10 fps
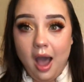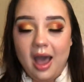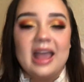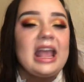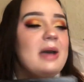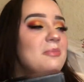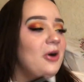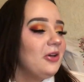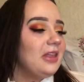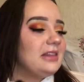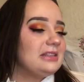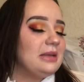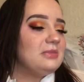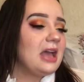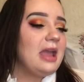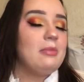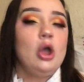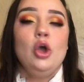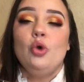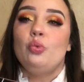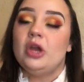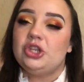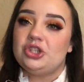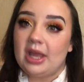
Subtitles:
I got both at the same time, which